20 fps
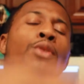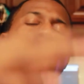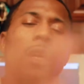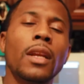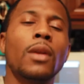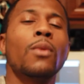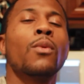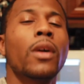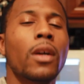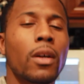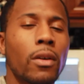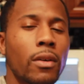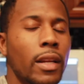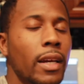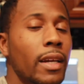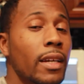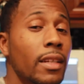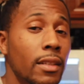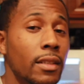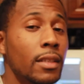trying to work on
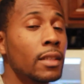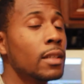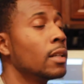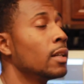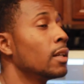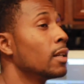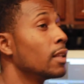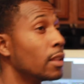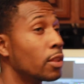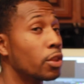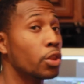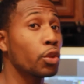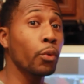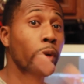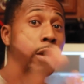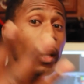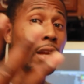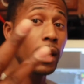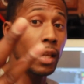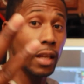that.
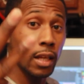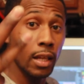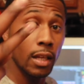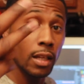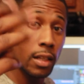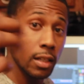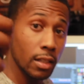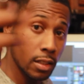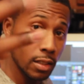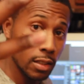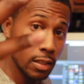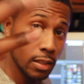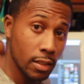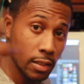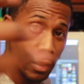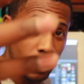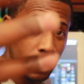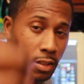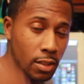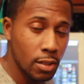3,
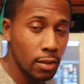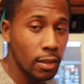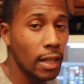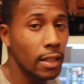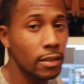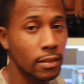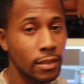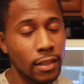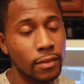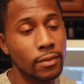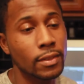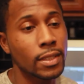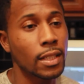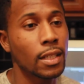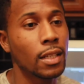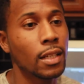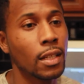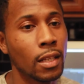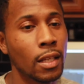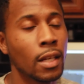
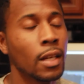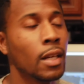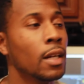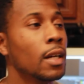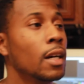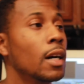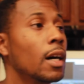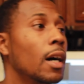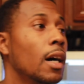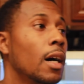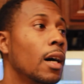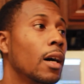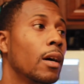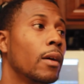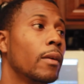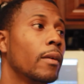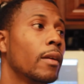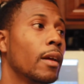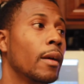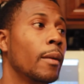2017,
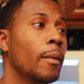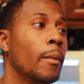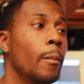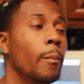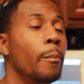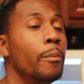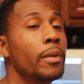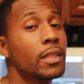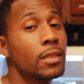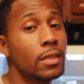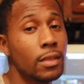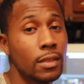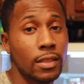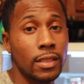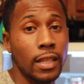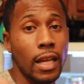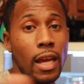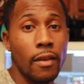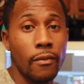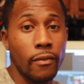
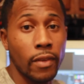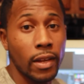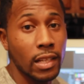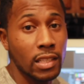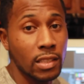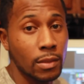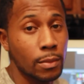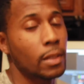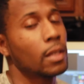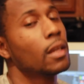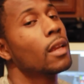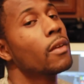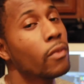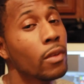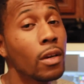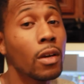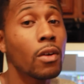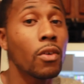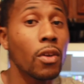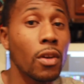business advancement. If
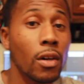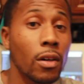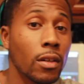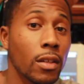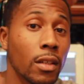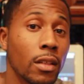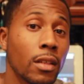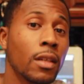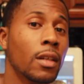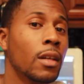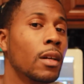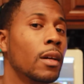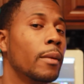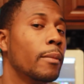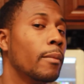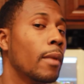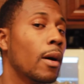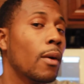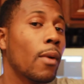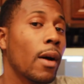you don't know it,
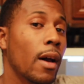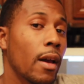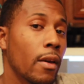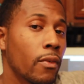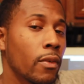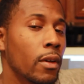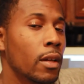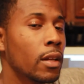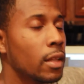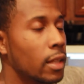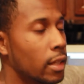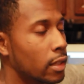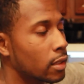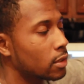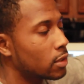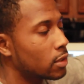my wife, yeah,